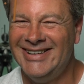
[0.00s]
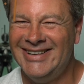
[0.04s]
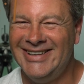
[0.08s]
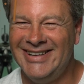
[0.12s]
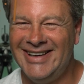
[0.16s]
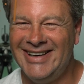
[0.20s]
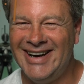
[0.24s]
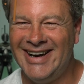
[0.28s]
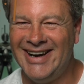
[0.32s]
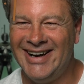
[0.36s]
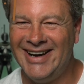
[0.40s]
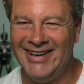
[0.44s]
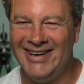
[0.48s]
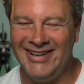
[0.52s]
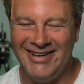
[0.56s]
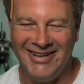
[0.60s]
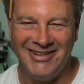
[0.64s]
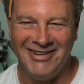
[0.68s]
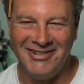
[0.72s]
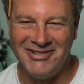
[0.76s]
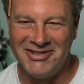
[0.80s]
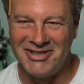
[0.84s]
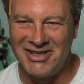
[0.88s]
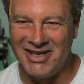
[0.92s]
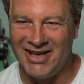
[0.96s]
Yeah, I
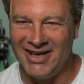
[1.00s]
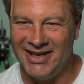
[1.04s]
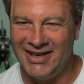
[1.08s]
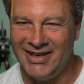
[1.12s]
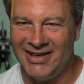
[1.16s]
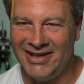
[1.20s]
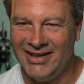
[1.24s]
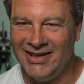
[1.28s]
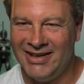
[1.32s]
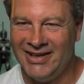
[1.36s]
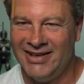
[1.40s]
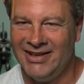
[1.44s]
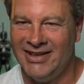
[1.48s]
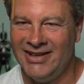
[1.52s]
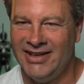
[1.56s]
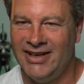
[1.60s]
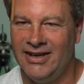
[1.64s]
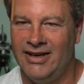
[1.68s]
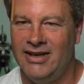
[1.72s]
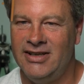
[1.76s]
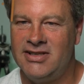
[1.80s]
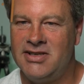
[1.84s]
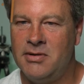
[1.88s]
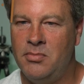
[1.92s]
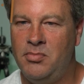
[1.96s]
know, Jay.
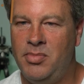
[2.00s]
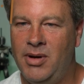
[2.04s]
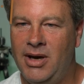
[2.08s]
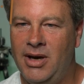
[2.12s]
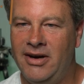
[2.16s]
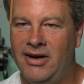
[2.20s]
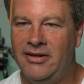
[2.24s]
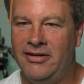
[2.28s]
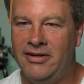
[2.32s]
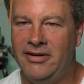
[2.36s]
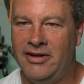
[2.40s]
Is it better,